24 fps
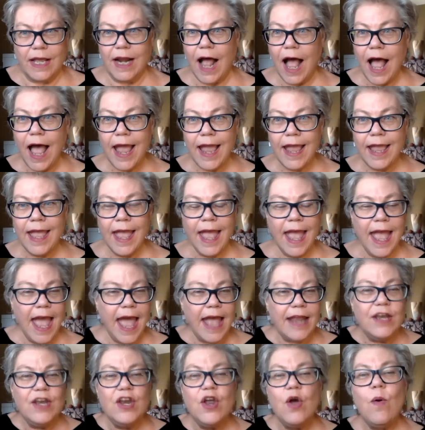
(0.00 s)
And I
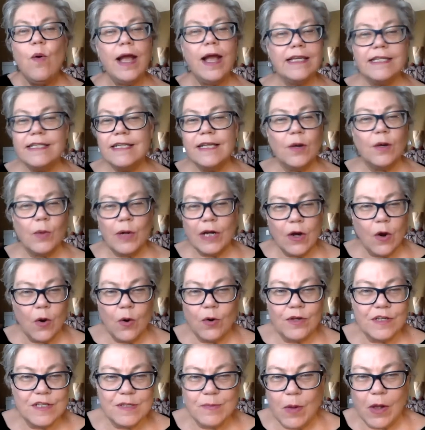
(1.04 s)
had no idea what a
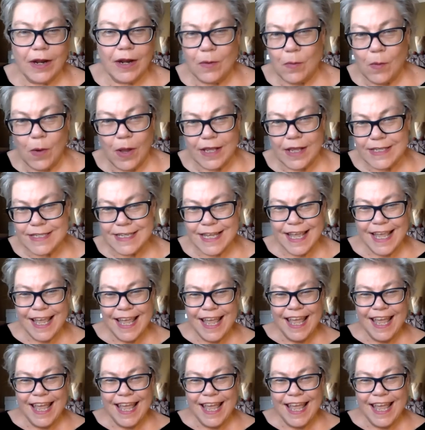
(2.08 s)
coral spawning was.